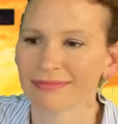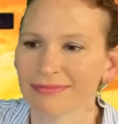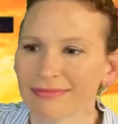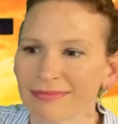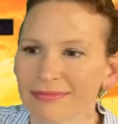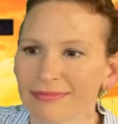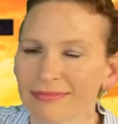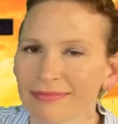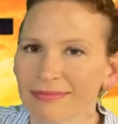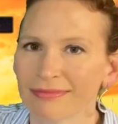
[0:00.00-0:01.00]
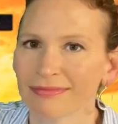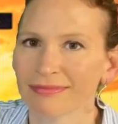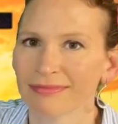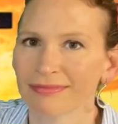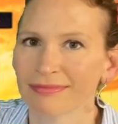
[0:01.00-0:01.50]

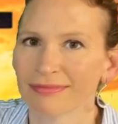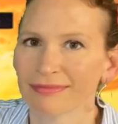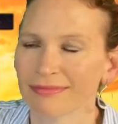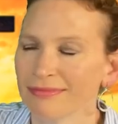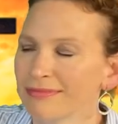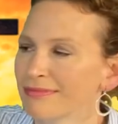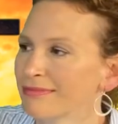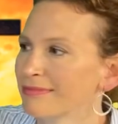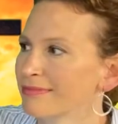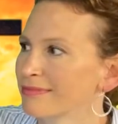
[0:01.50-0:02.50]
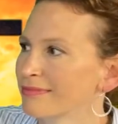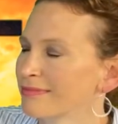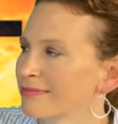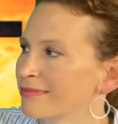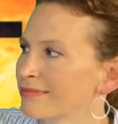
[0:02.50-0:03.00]

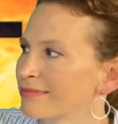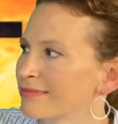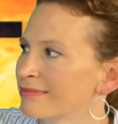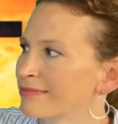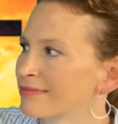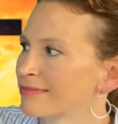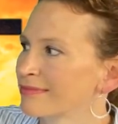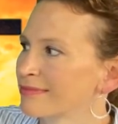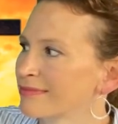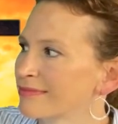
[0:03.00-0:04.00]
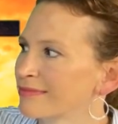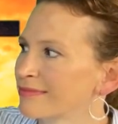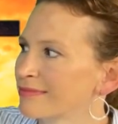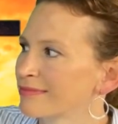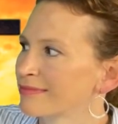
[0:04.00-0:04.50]

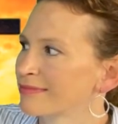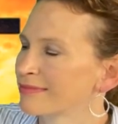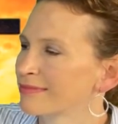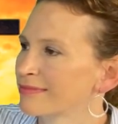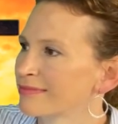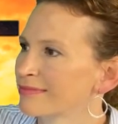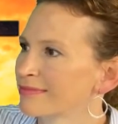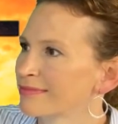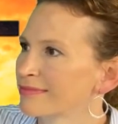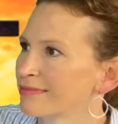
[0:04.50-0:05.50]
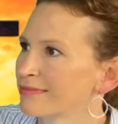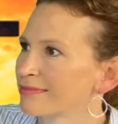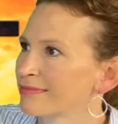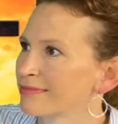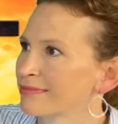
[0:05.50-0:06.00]

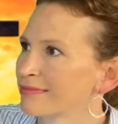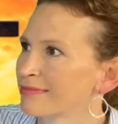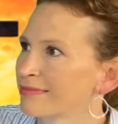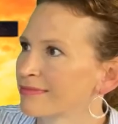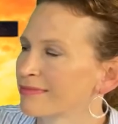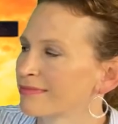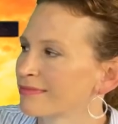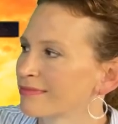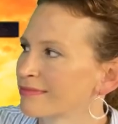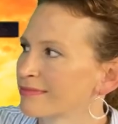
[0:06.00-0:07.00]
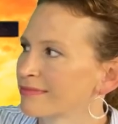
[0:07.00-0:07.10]
The person shown says nothing.